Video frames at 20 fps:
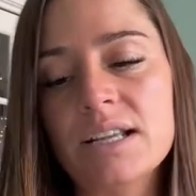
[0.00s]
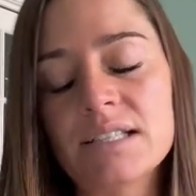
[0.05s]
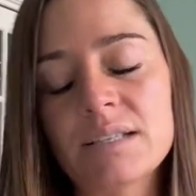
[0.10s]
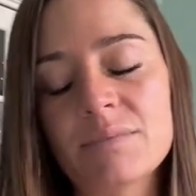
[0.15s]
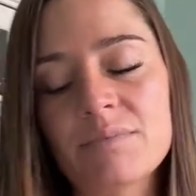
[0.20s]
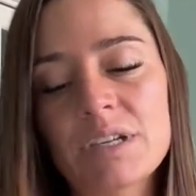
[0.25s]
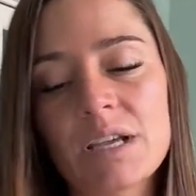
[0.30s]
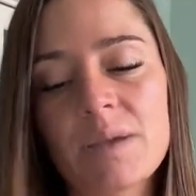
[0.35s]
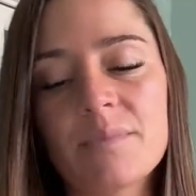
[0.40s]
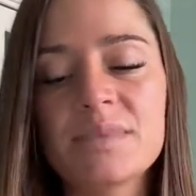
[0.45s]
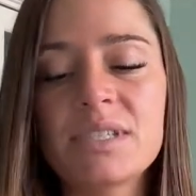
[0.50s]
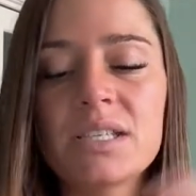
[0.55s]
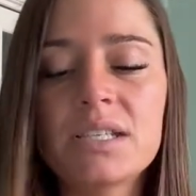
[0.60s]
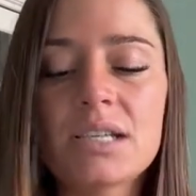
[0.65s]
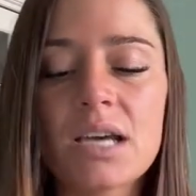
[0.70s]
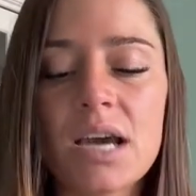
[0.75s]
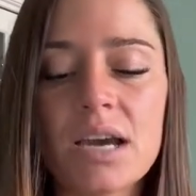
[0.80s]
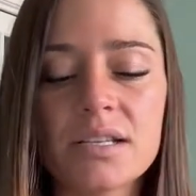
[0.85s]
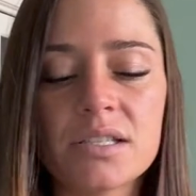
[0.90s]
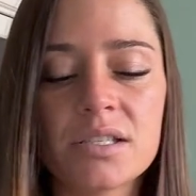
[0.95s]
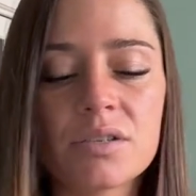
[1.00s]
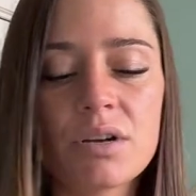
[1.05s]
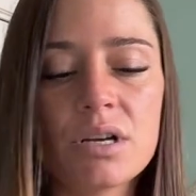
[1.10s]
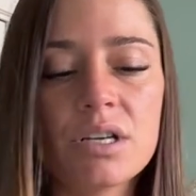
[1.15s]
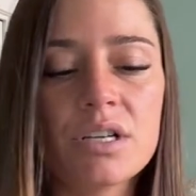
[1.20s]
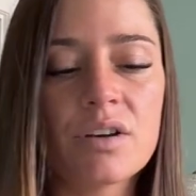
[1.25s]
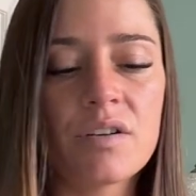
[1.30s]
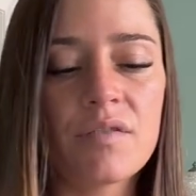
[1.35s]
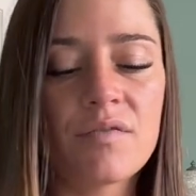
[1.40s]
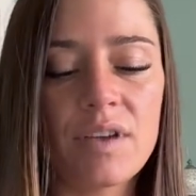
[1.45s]
Sometimes the tides are
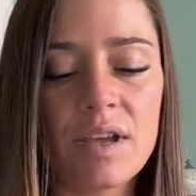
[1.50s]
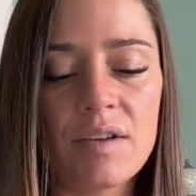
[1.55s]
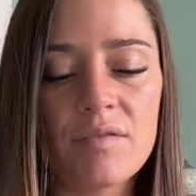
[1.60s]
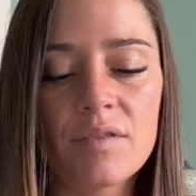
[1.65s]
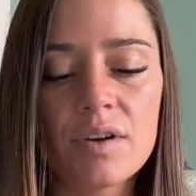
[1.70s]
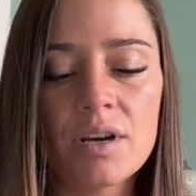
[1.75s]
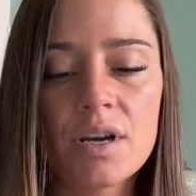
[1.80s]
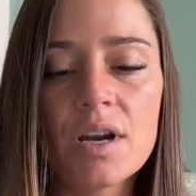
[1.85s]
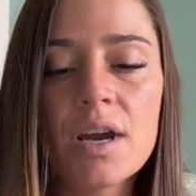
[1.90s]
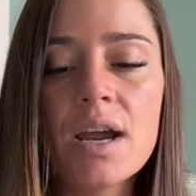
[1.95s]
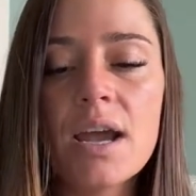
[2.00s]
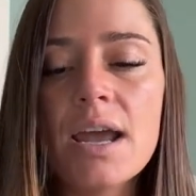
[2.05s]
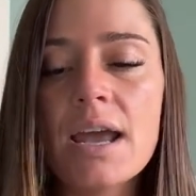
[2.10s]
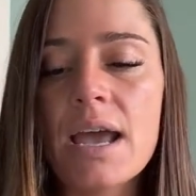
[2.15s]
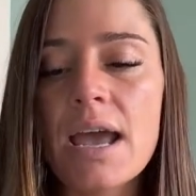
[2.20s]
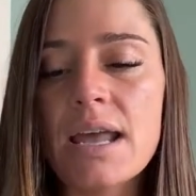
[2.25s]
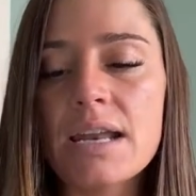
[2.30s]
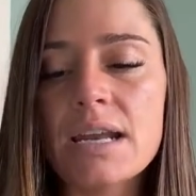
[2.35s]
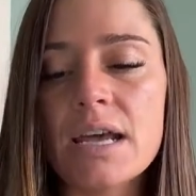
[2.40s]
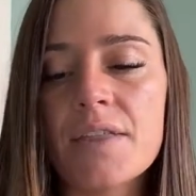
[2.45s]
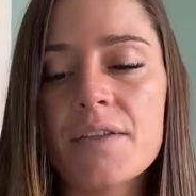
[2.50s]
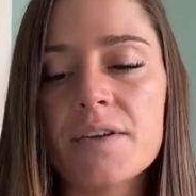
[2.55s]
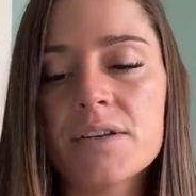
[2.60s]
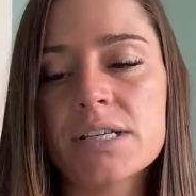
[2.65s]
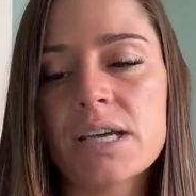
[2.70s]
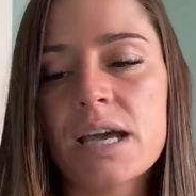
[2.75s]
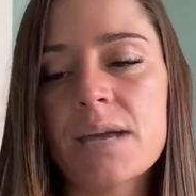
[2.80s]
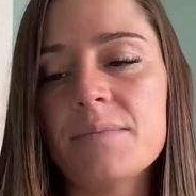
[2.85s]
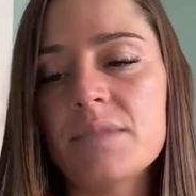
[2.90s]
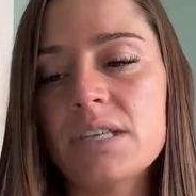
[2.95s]
in your favor and other
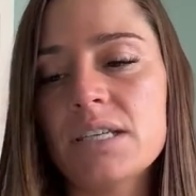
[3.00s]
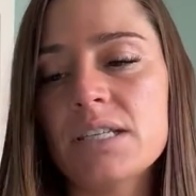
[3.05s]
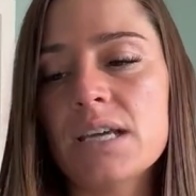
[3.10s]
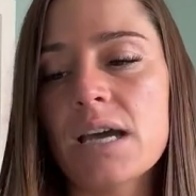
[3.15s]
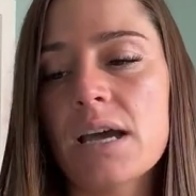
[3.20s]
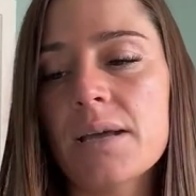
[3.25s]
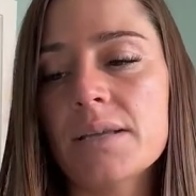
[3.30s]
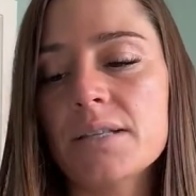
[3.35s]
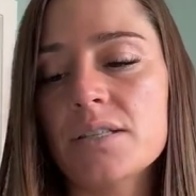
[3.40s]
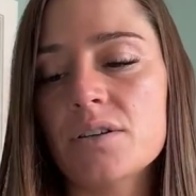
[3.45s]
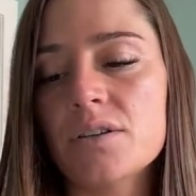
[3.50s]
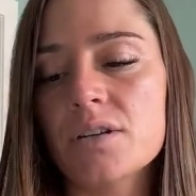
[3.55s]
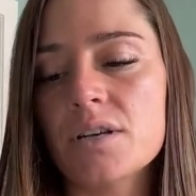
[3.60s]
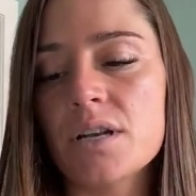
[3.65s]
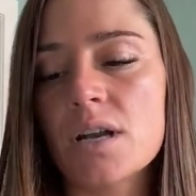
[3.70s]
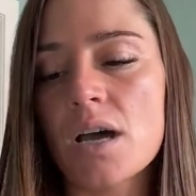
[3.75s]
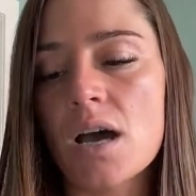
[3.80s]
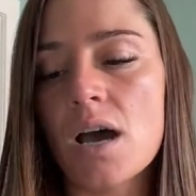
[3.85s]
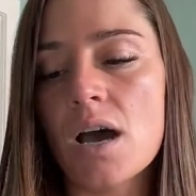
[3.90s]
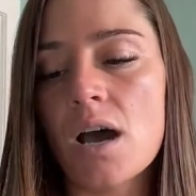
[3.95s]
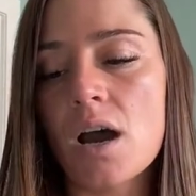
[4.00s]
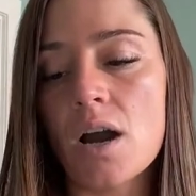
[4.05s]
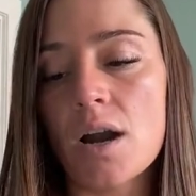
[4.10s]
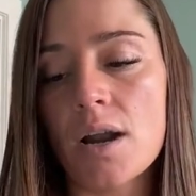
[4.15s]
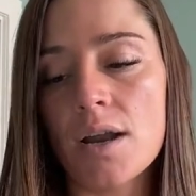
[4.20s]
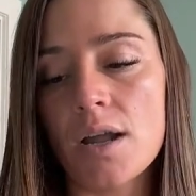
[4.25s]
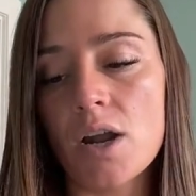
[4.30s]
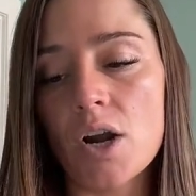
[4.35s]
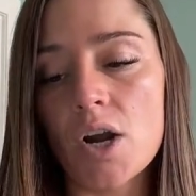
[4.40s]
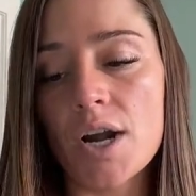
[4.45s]
time the tides are
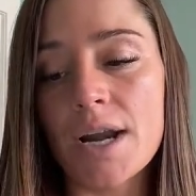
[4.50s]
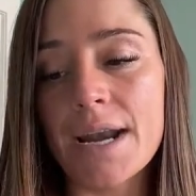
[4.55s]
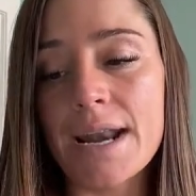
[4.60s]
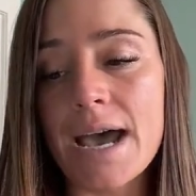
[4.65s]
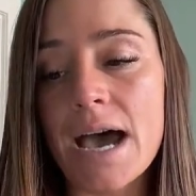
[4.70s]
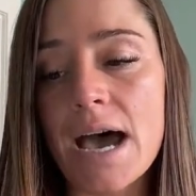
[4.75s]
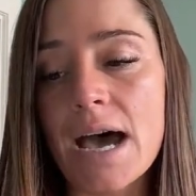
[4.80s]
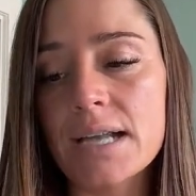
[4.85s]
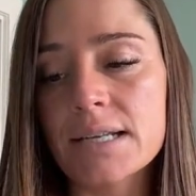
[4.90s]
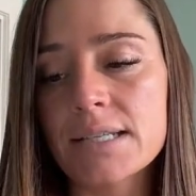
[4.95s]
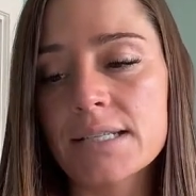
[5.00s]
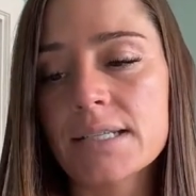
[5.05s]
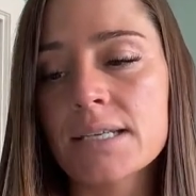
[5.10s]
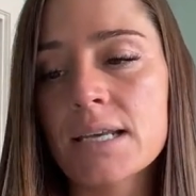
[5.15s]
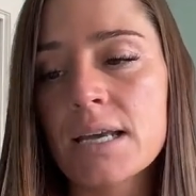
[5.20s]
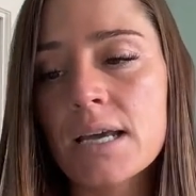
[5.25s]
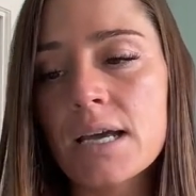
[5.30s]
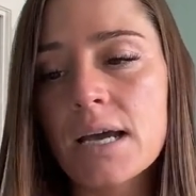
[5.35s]
not.